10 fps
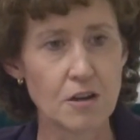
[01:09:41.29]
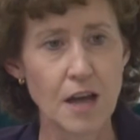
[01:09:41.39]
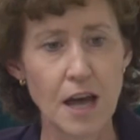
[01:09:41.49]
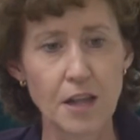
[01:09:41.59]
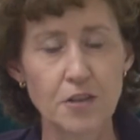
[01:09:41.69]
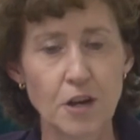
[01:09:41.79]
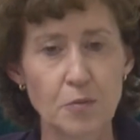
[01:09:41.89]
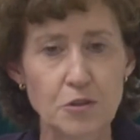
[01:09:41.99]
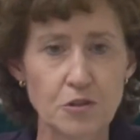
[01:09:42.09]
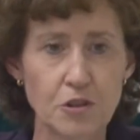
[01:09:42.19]
had the
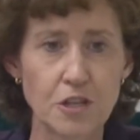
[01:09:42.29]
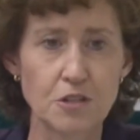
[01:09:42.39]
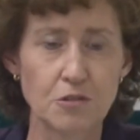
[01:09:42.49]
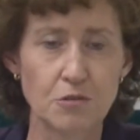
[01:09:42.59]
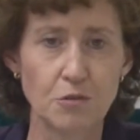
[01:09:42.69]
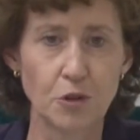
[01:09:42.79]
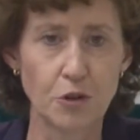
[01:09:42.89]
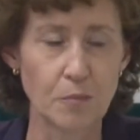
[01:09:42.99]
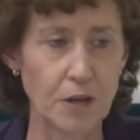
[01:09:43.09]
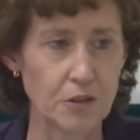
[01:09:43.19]
opportunity to
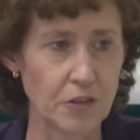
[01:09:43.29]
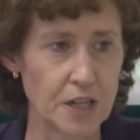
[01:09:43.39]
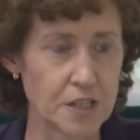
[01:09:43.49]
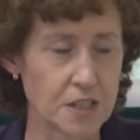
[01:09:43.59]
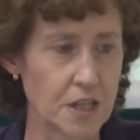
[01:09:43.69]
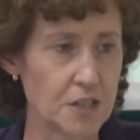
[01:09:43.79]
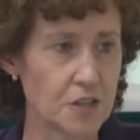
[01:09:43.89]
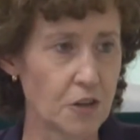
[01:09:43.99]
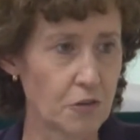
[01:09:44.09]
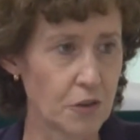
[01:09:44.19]
learn about the United States
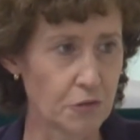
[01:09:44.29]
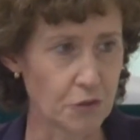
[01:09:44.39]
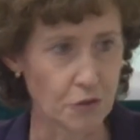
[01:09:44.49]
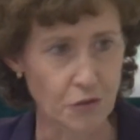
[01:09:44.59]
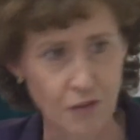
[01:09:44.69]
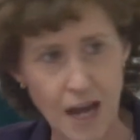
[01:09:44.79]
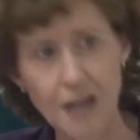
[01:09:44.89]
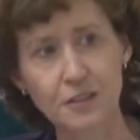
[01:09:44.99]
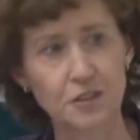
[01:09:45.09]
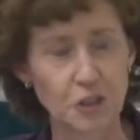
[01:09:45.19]
other than through the
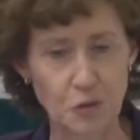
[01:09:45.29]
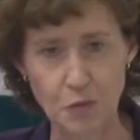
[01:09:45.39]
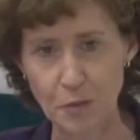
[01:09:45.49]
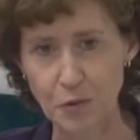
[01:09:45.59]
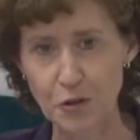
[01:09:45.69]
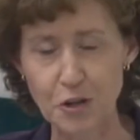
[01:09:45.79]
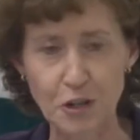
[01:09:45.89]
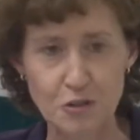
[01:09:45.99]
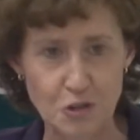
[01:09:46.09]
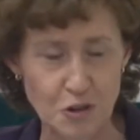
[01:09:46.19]
vast, you know, popular
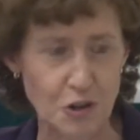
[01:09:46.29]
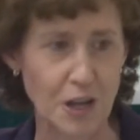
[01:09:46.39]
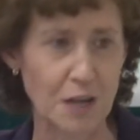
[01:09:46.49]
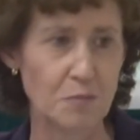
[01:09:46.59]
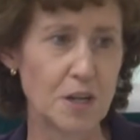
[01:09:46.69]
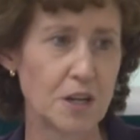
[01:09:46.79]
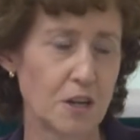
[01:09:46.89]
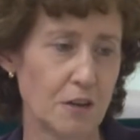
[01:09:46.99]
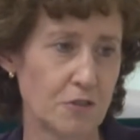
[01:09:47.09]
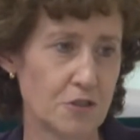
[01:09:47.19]
culture and media
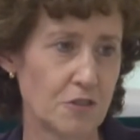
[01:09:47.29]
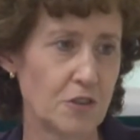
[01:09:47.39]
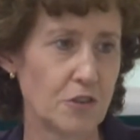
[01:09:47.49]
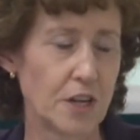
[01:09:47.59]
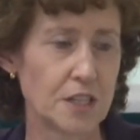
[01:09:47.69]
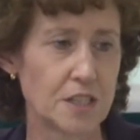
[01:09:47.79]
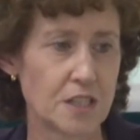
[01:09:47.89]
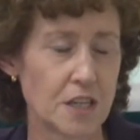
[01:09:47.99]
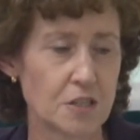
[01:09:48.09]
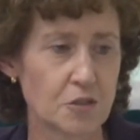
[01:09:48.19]
coverage of the United States.